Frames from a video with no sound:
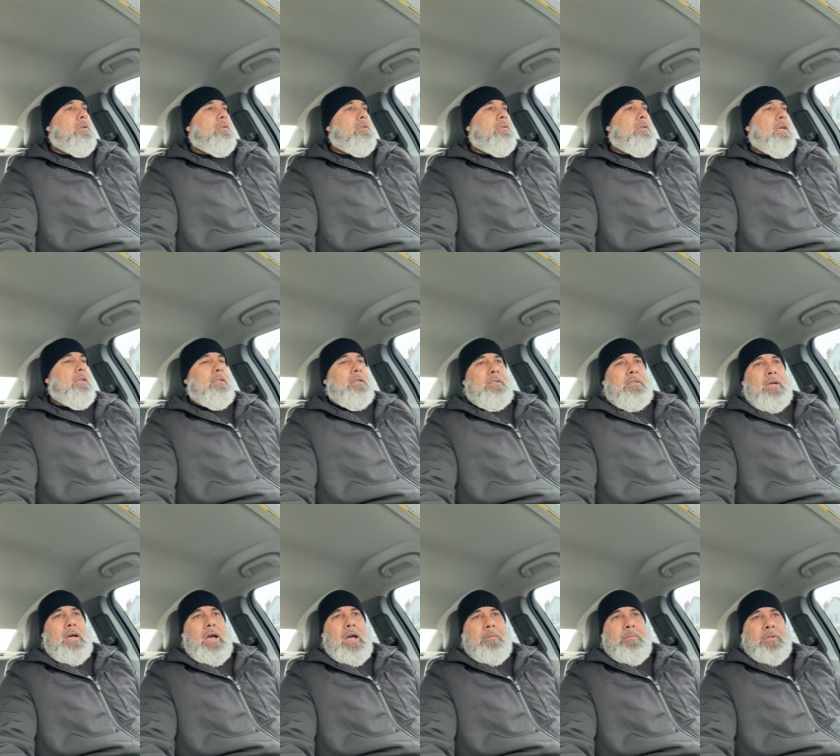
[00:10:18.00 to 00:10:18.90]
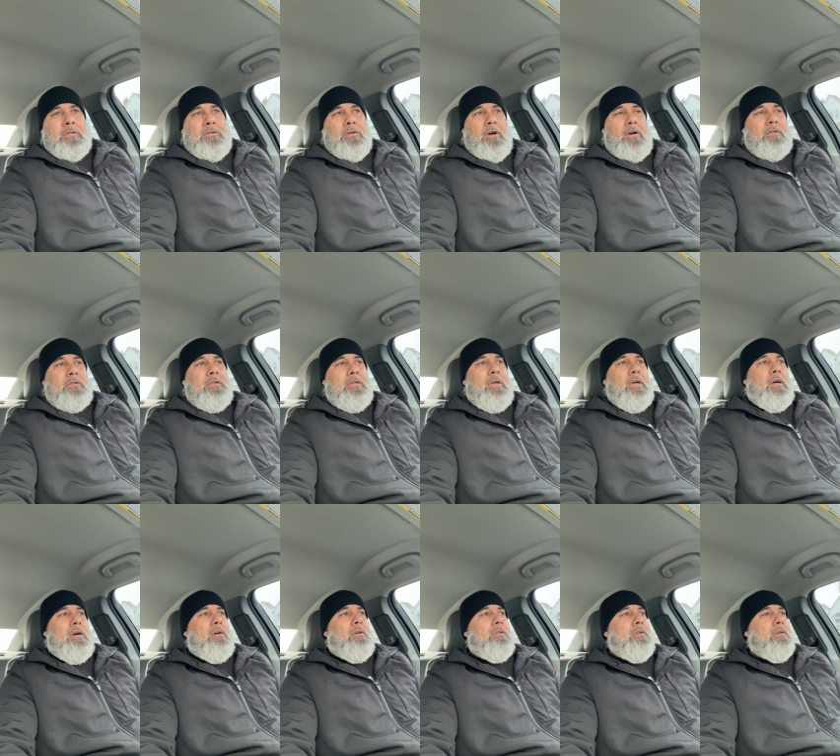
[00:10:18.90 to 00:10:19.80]
take the time and talk to your
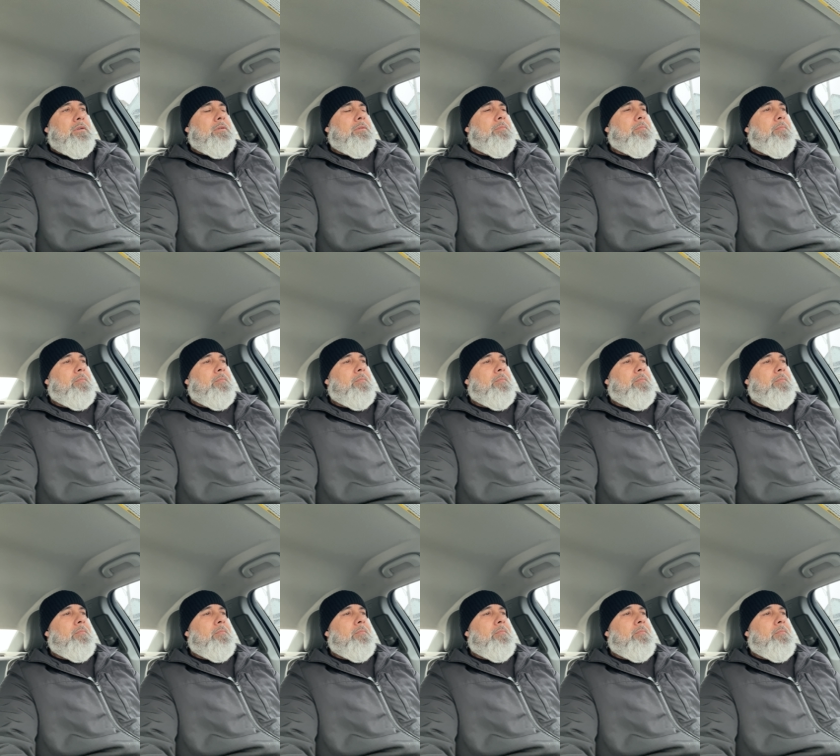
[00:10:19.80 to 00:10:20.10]
elder